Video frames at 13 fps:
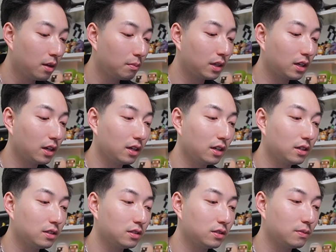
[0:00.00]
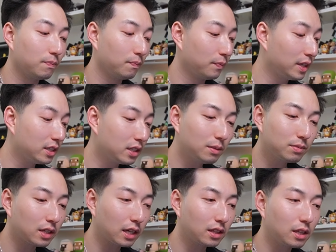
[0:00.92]
because this
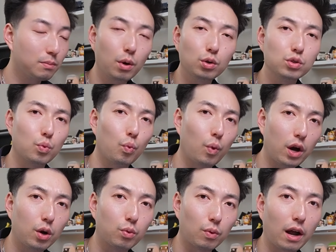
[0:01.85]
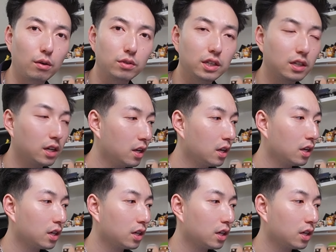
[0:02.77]
seems like the most well-rounded